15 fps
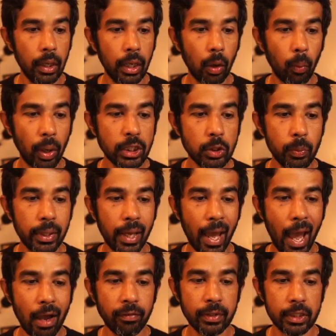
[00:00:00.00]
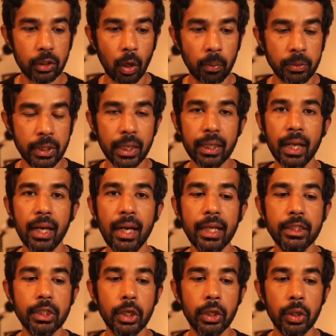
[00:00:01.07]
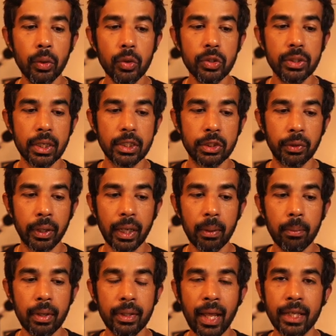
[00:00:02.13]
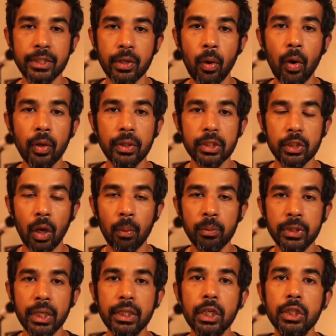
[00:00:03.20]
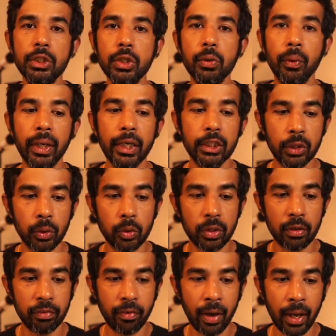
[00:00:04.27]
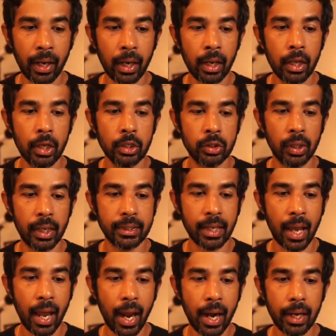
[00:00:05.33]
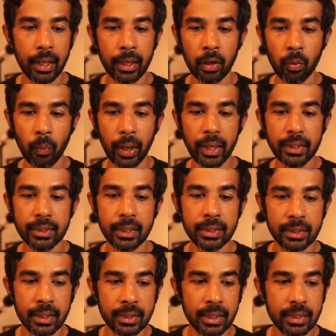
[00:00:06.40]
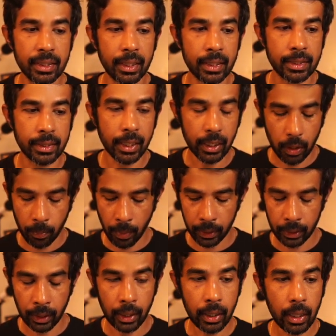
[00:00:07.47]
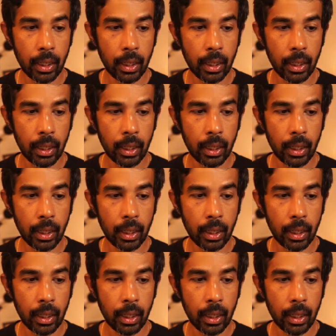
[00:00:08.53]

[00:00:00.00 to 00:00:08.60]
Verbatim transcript: Now, once we have this object, let's use the stream that's on this object to read through the file. So let's add an await since this is in a sync method.